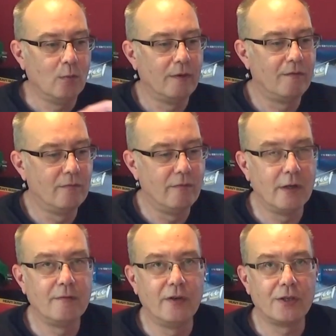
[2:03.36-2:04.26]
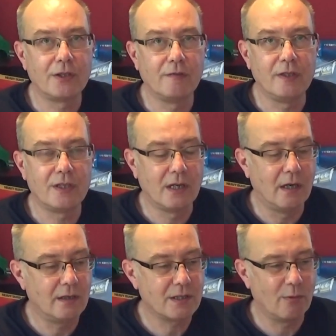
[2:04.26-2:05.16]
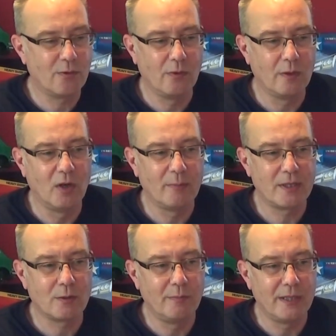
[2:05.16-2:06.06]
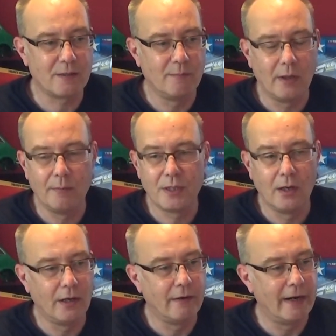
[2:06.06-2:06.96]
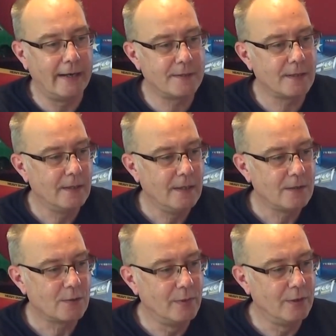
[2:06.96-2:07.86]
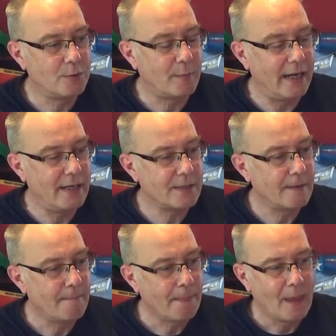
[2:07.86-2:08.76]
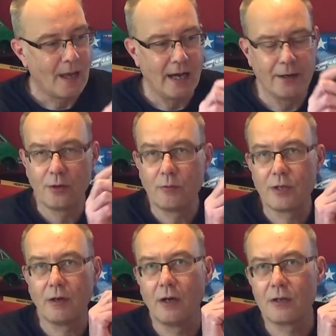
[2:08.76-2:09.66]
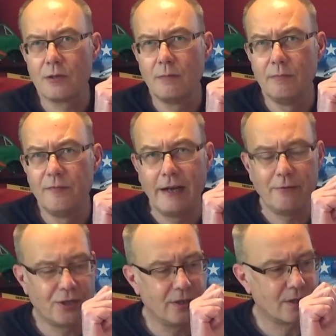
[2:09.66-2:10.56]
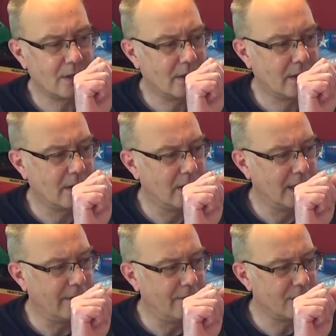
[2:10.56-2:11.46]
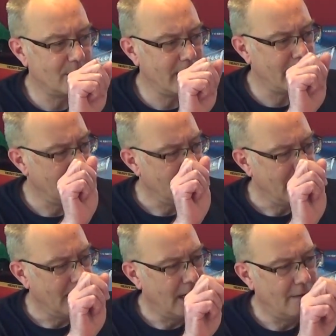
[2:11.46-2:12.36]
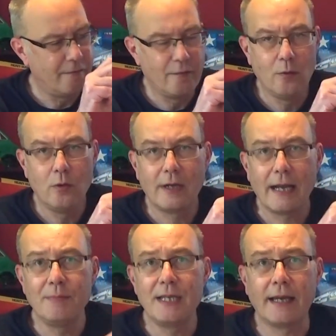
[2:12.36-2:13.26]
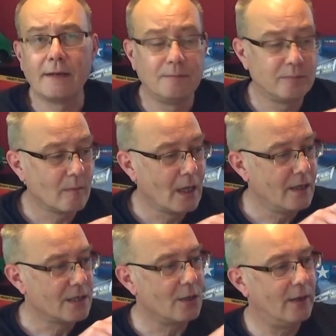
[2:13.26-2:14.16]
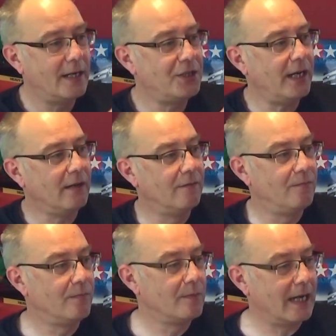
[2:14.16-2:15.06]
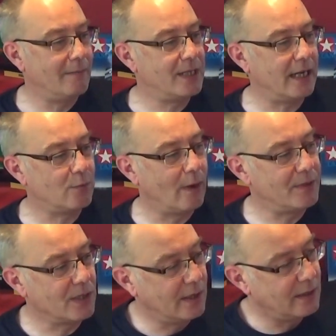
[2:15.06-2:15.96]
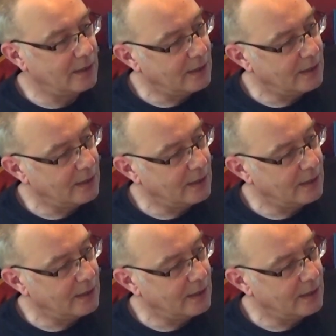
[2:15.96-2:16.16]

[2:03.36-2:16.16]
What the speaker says: with the road version of this car, so I thought there might be some bits and bobs lying around, some new spares. And I'd also got some vouchers kindly given to me for Kamtec. So I had a check on Kamtec's website.